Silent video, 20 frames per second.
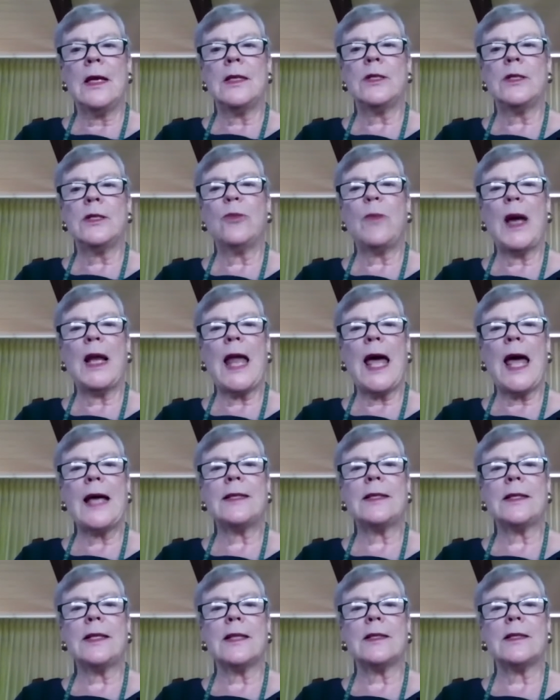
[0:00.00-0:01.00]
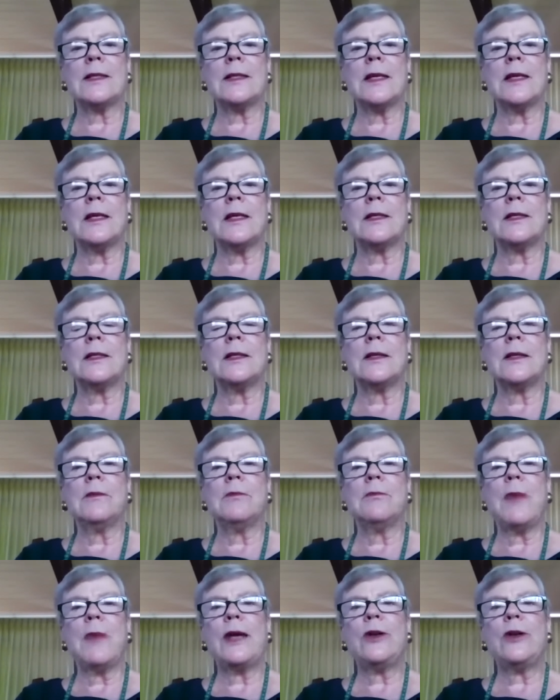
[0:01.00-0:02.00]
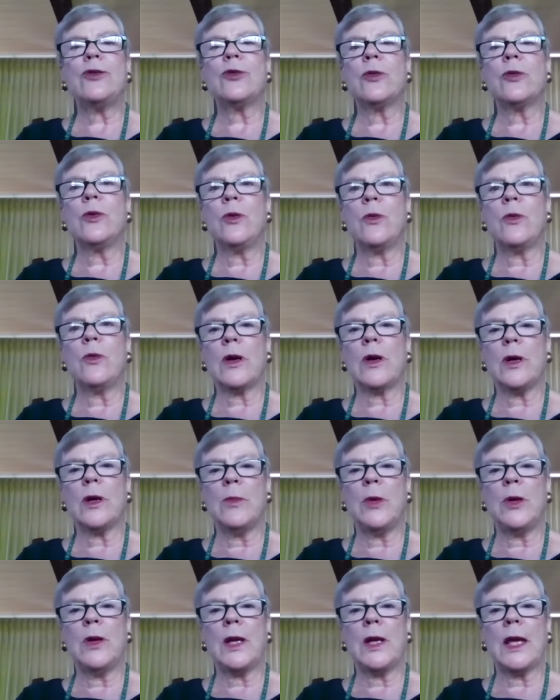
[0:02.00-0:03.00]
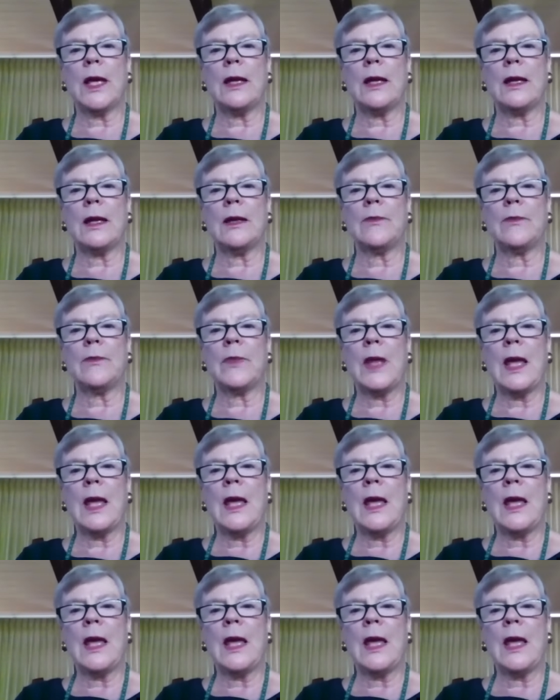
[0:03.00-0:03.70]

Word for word: So, my last lesson is make sure you are communicating.